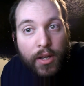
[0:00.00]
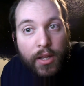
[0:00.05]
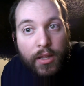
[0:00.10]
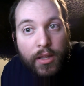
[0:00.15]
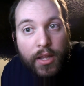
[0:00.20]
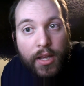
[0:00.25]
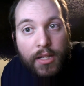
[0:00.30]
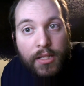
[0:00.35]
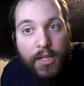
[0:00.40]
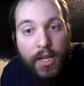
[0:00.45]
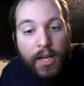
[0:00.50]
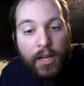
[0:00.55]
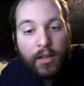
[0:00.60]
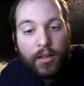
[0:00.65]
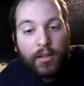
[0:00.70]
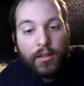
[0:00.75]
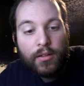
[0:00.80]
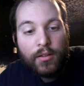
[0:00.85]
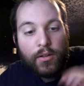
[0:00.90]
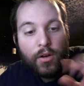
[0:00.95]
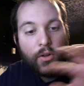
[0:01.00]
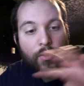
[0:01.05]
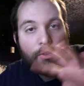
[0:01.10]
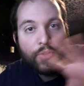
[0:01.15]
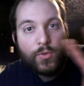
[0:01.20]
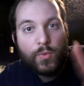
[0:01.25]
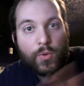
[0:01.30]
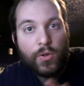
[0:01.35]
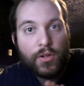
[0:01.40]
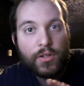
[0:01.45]
and they take all
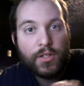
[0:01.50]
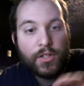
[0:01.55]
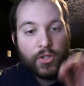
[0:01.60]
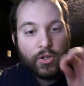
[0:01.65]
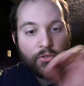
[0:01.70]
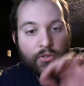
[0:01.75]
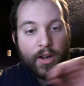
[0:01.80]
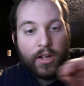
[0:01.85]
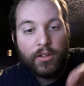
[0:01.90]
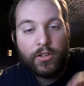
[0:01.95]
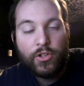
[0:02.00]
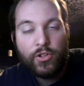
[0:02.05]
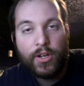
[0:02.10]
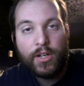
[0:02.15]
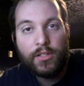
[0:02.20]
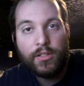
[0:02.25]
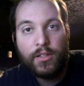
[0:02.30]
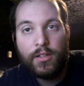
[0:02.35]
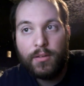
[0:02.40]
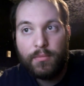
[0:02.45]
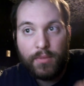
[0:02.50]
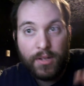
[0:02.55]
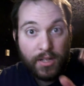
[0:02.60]
those words and directly translate them.